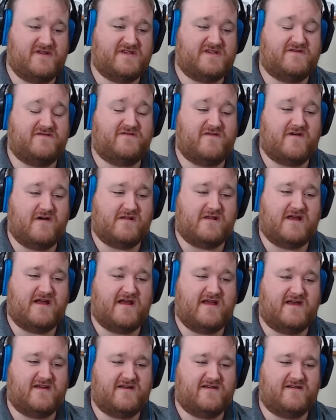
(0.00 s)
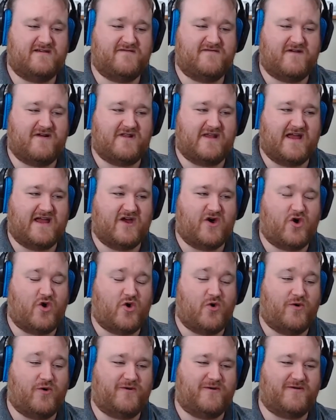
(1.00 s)
It felt like a
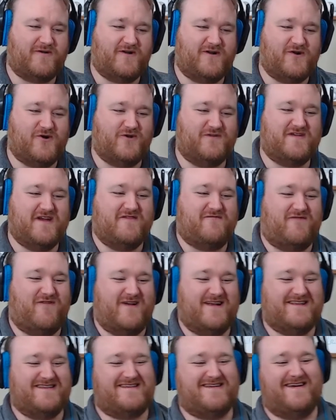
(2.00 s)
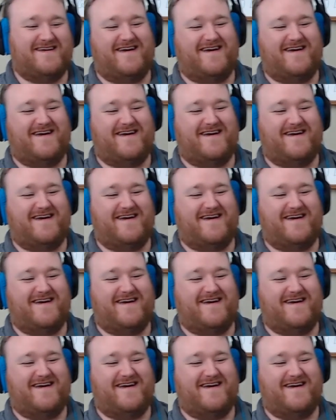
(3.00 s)
whole different